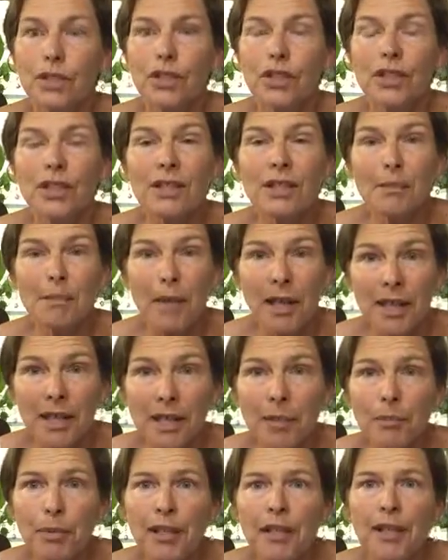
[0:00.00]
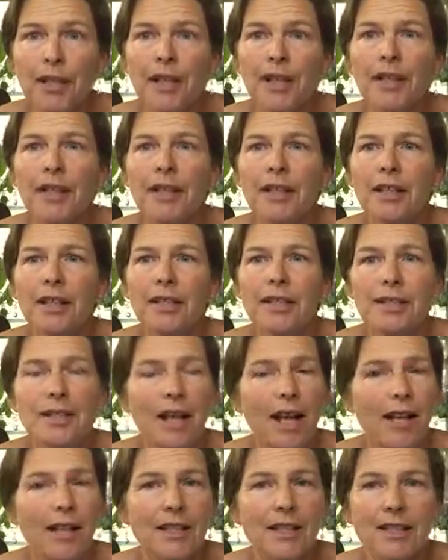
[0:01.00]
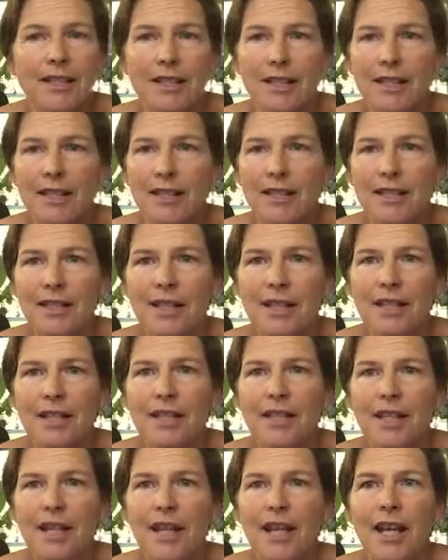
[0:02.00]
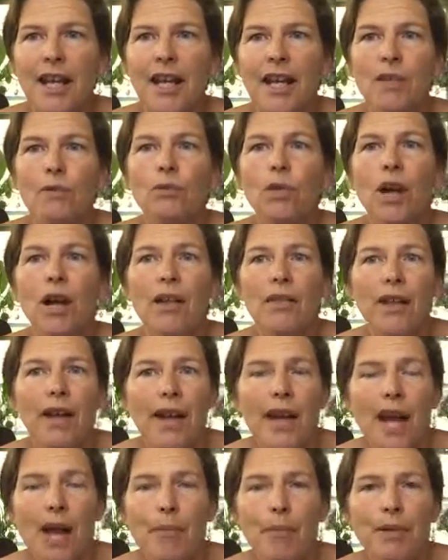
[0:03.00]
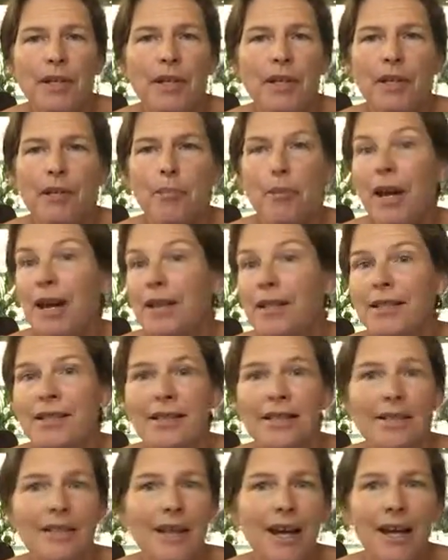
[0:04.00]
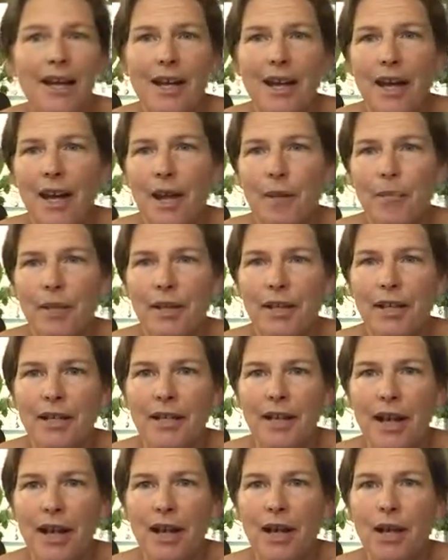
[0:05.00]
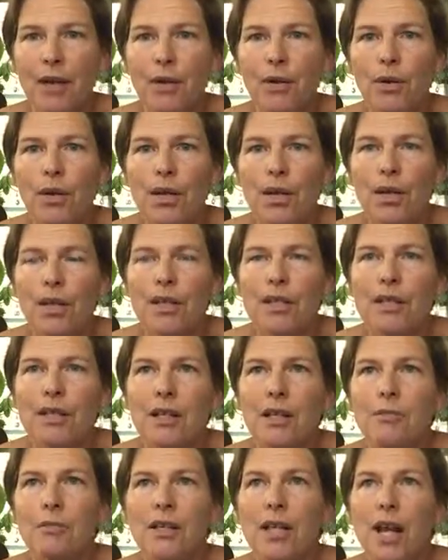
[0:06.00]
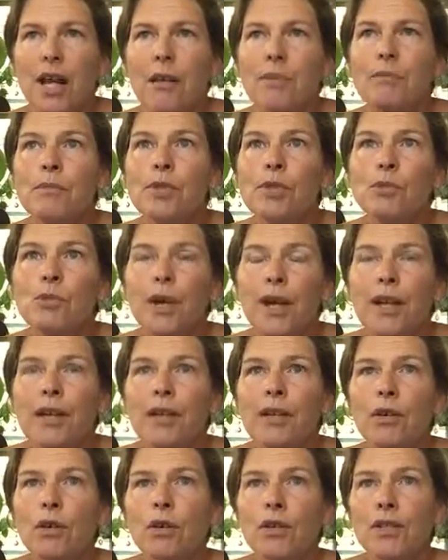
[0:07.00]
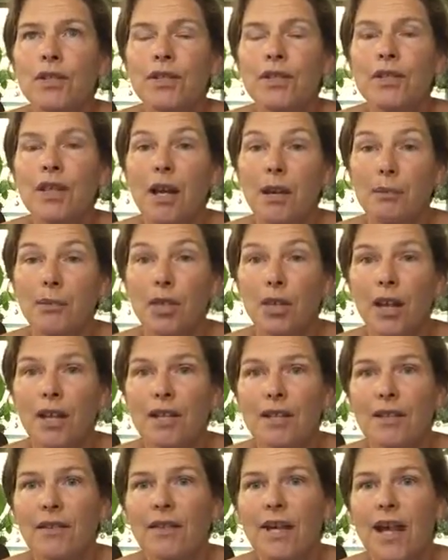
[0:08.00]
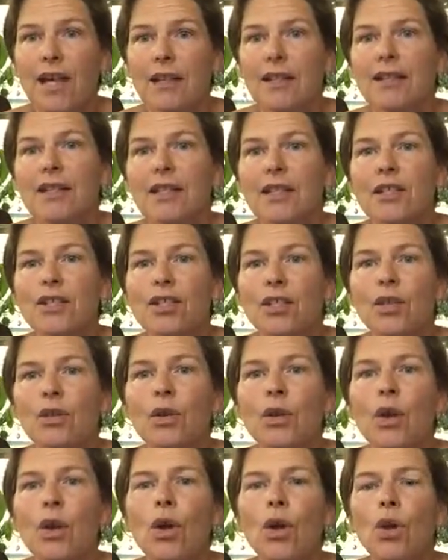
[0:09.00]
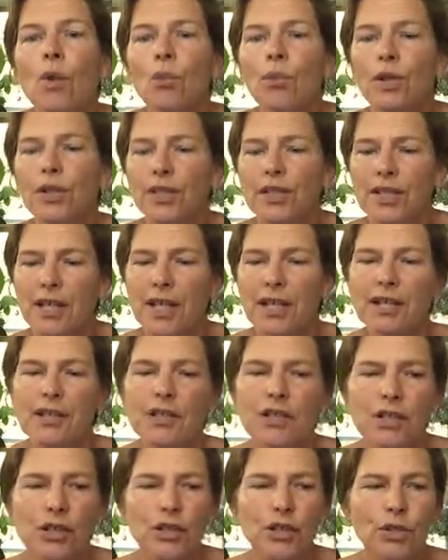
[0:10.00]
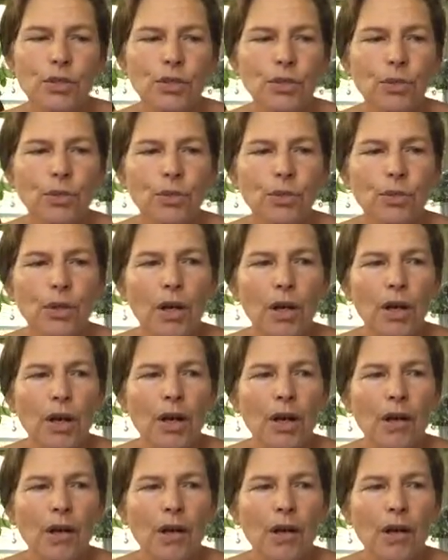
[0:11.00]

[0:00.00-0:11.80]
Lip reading: she's a mighty being, a solid citizen, and while that happened in the past, it's not happening now. Sometimes when horses come to us in that condition, we'll tend to